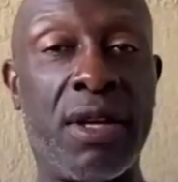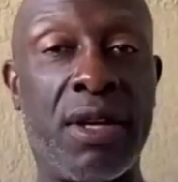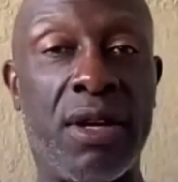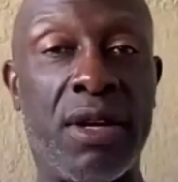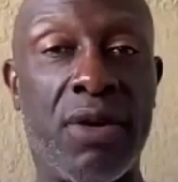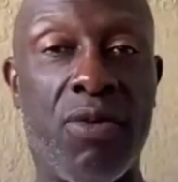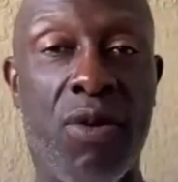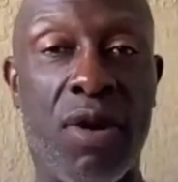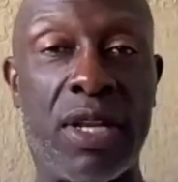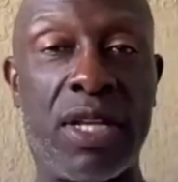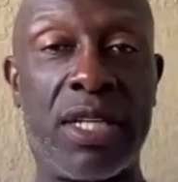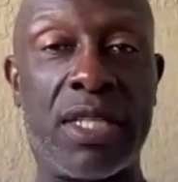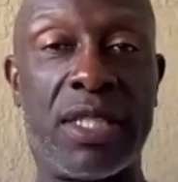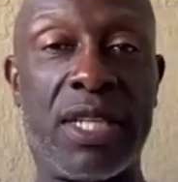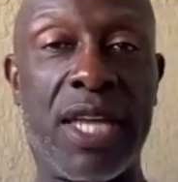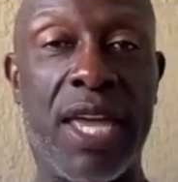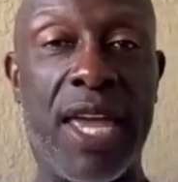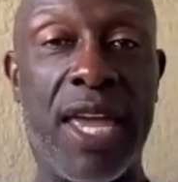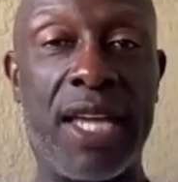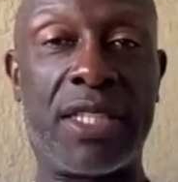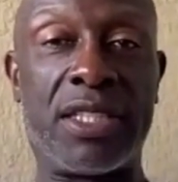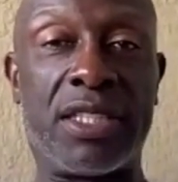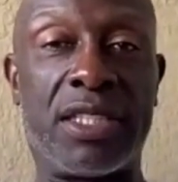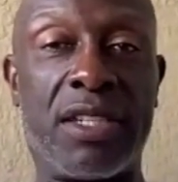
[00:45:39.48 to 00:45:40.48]
what it
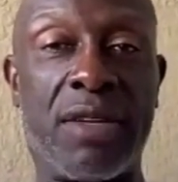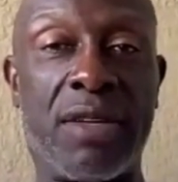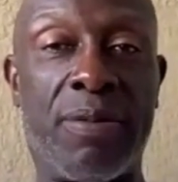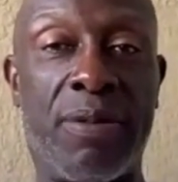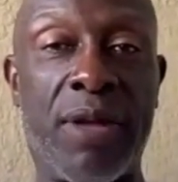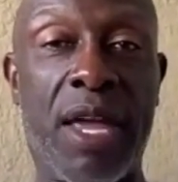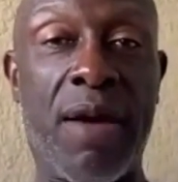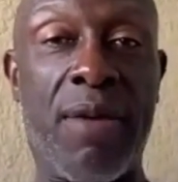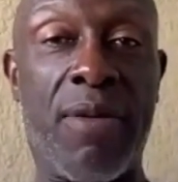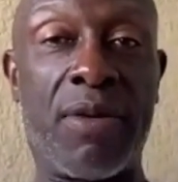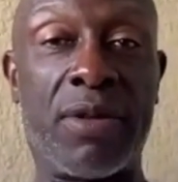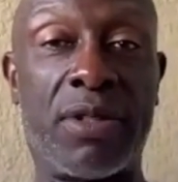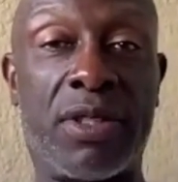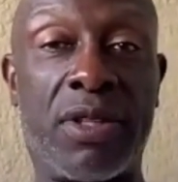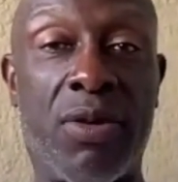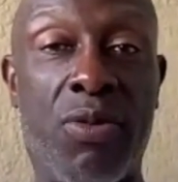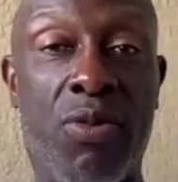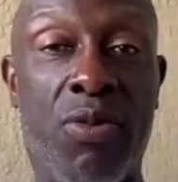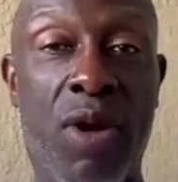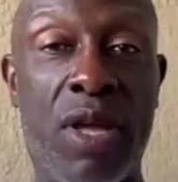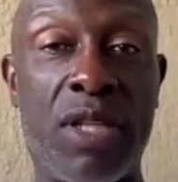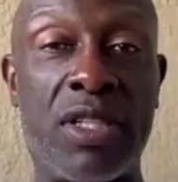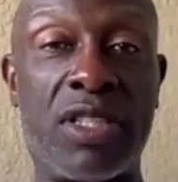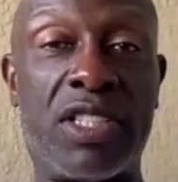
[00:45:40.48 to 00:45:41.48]
takes to be able to
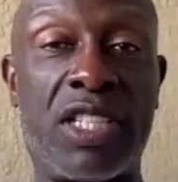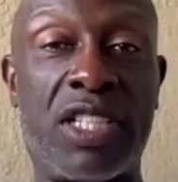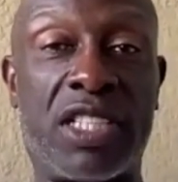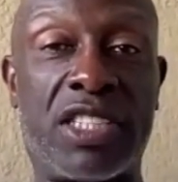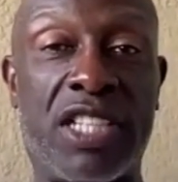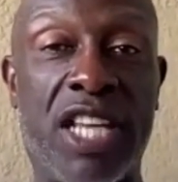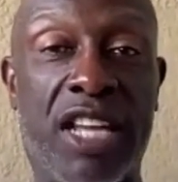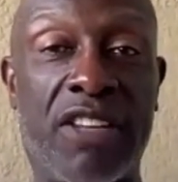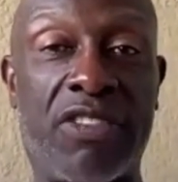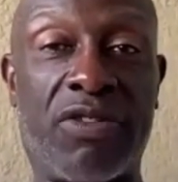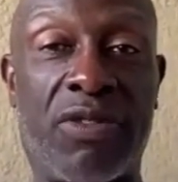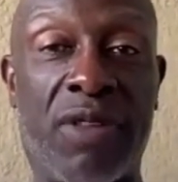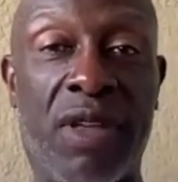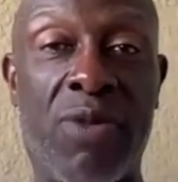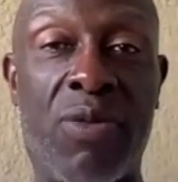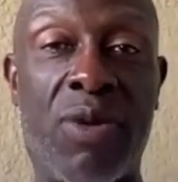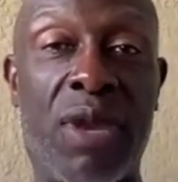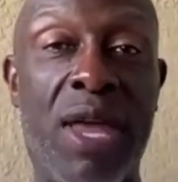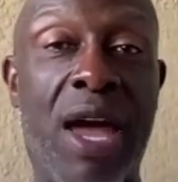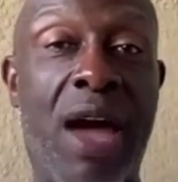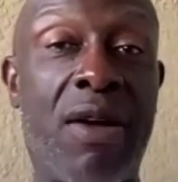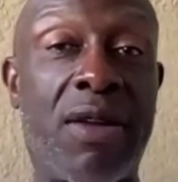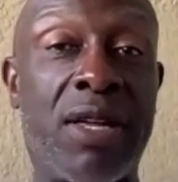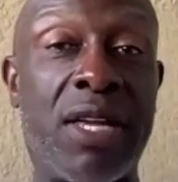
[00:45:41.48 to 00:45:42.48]
win successfully
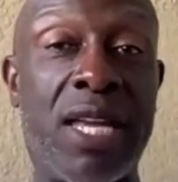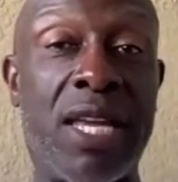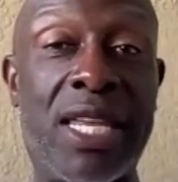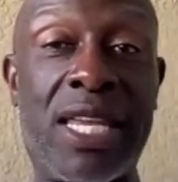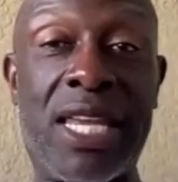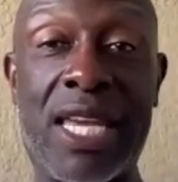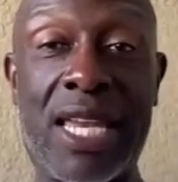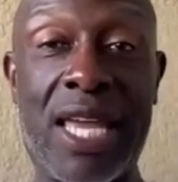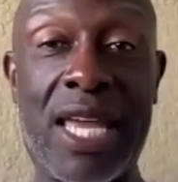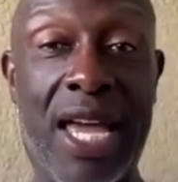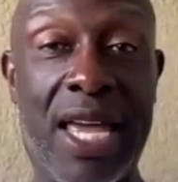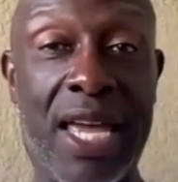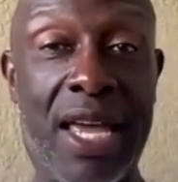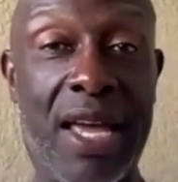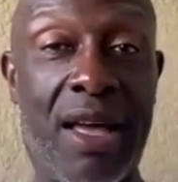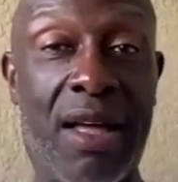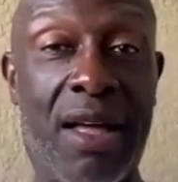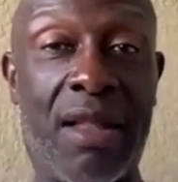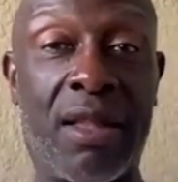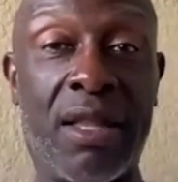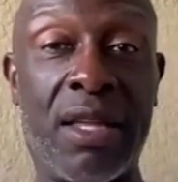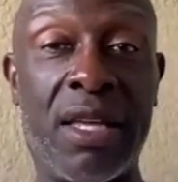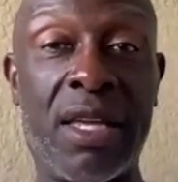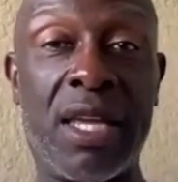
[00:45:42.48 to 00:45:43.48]
without any
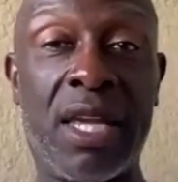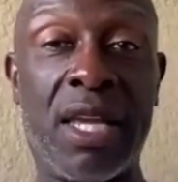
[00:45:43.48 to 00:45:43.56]
NIL